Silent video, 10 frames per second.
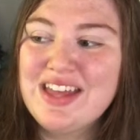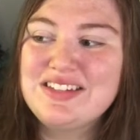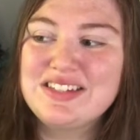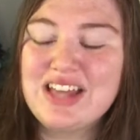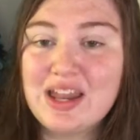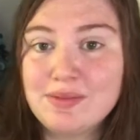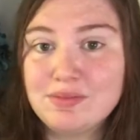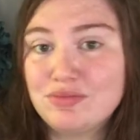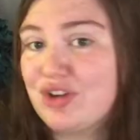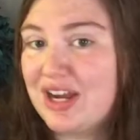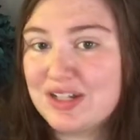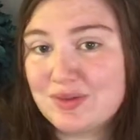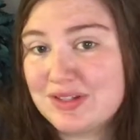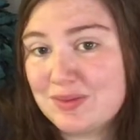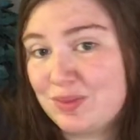Just kind of trying
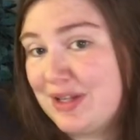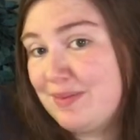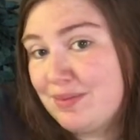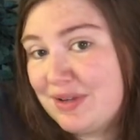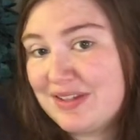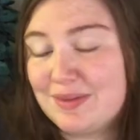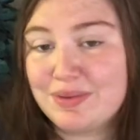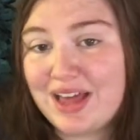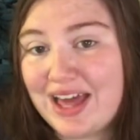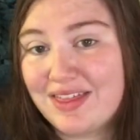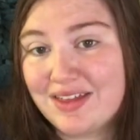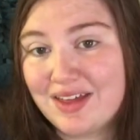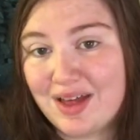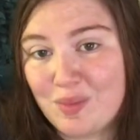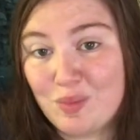to resupply
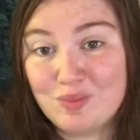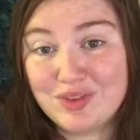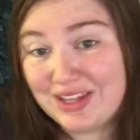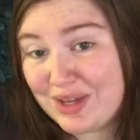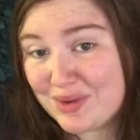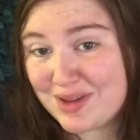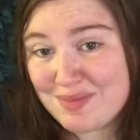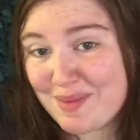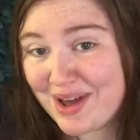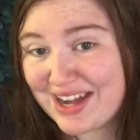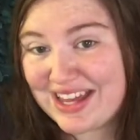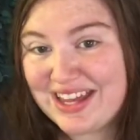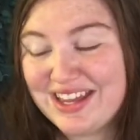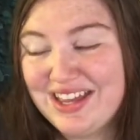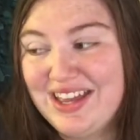the liquid in my body,
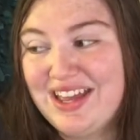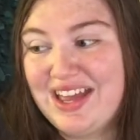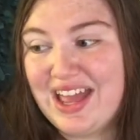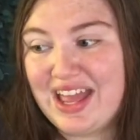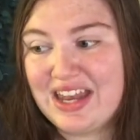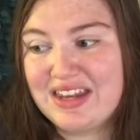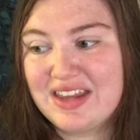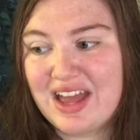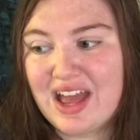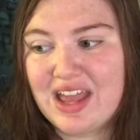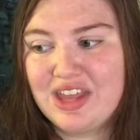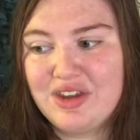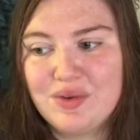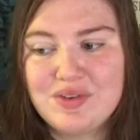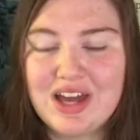and
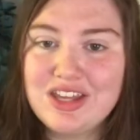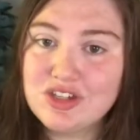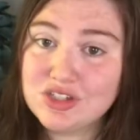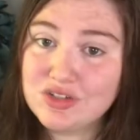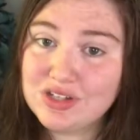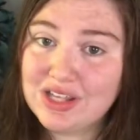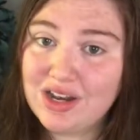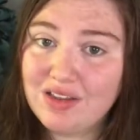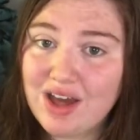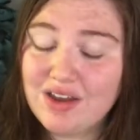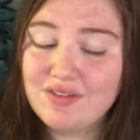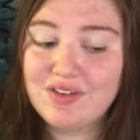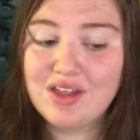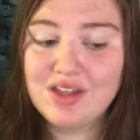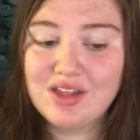not usually drinking a lot of
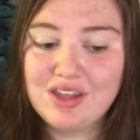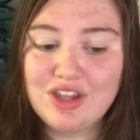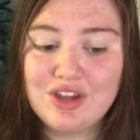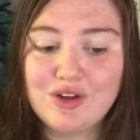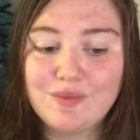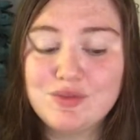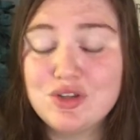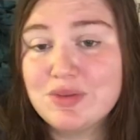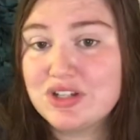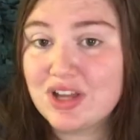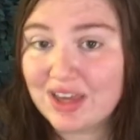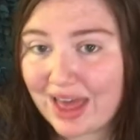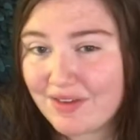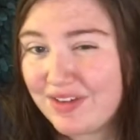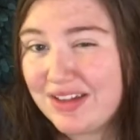too much
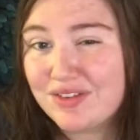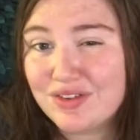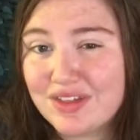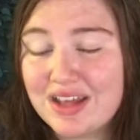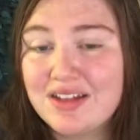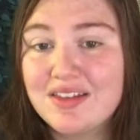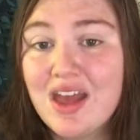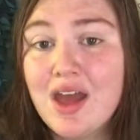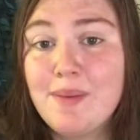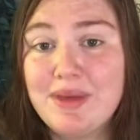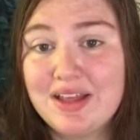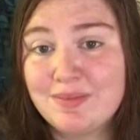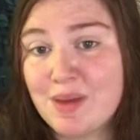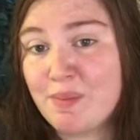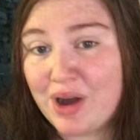caffeine or things, because
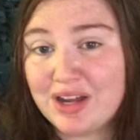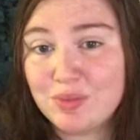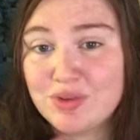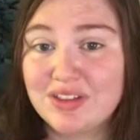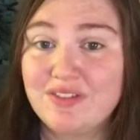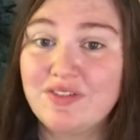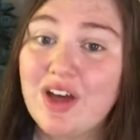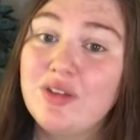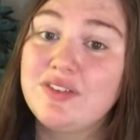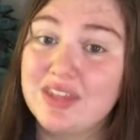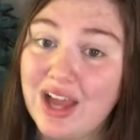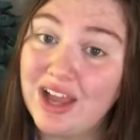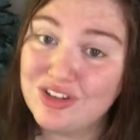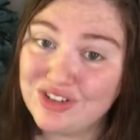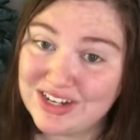my body really felt
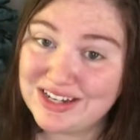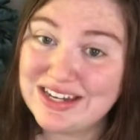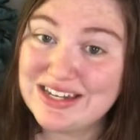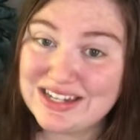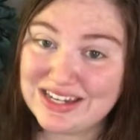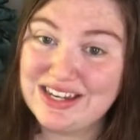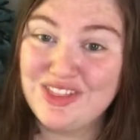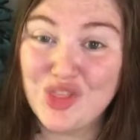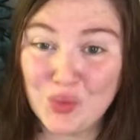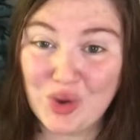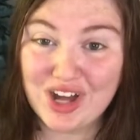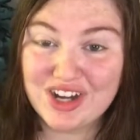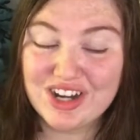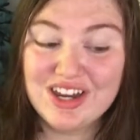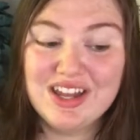dehydrated and needed the
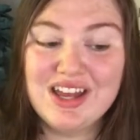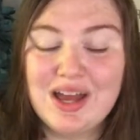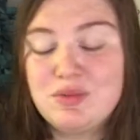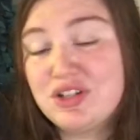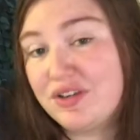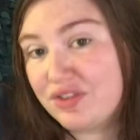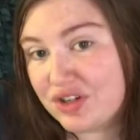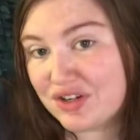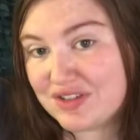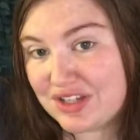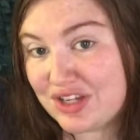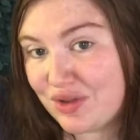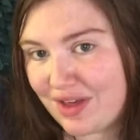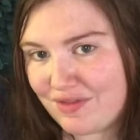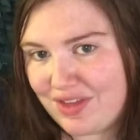water. I'm sure if you're nursing, you know
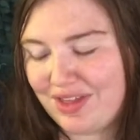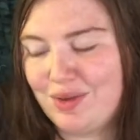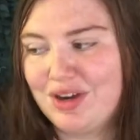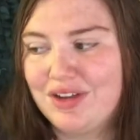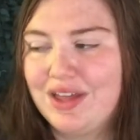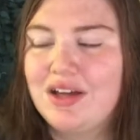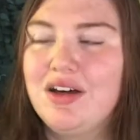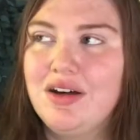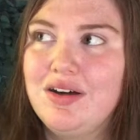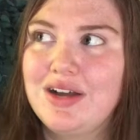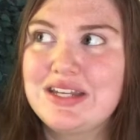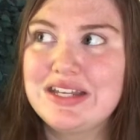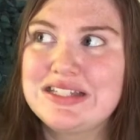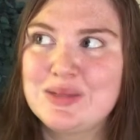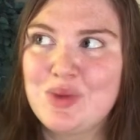that feeling where you're like, oh, I
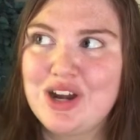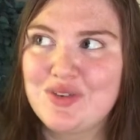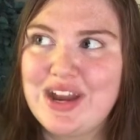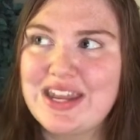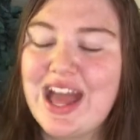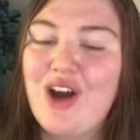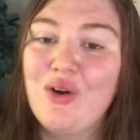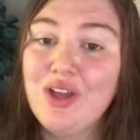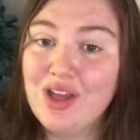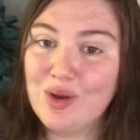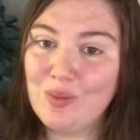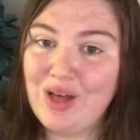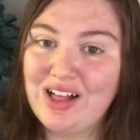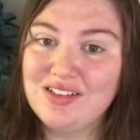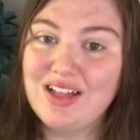need some water right now.
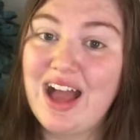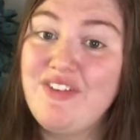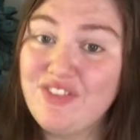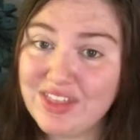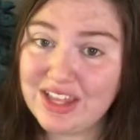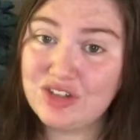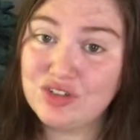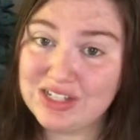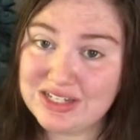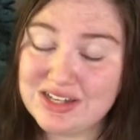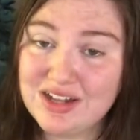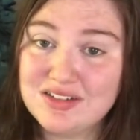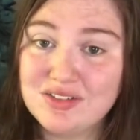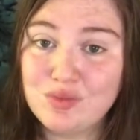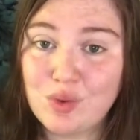Well, I feel like drinking
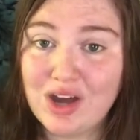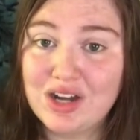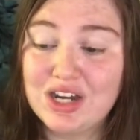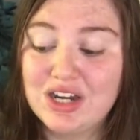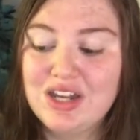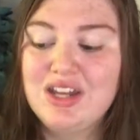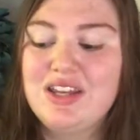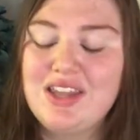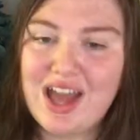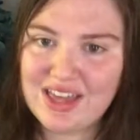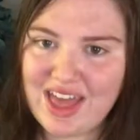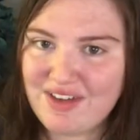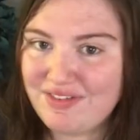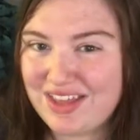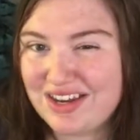tons of water, not
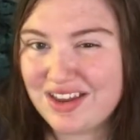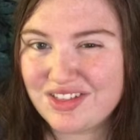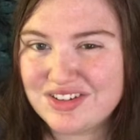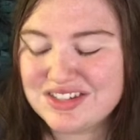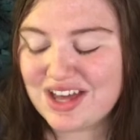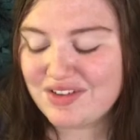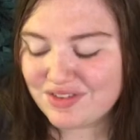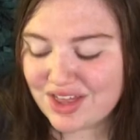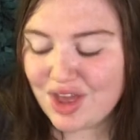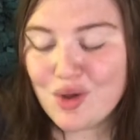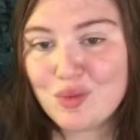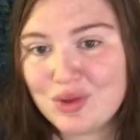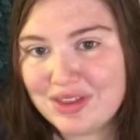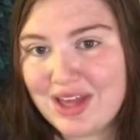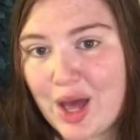caffeine and other stuff,
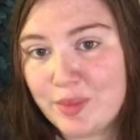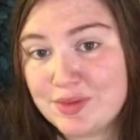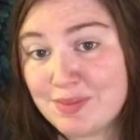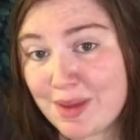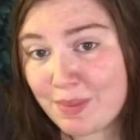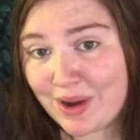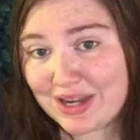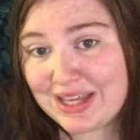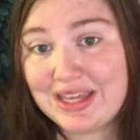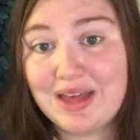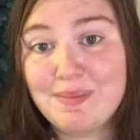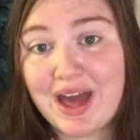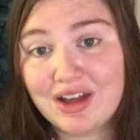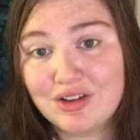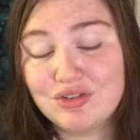really helped my body get
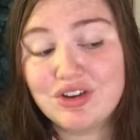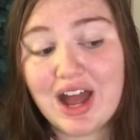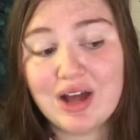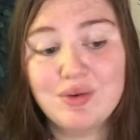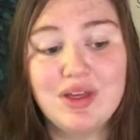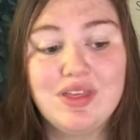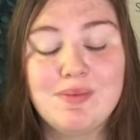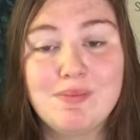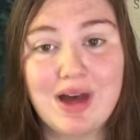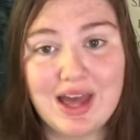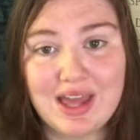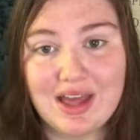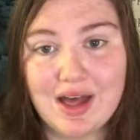back on track with my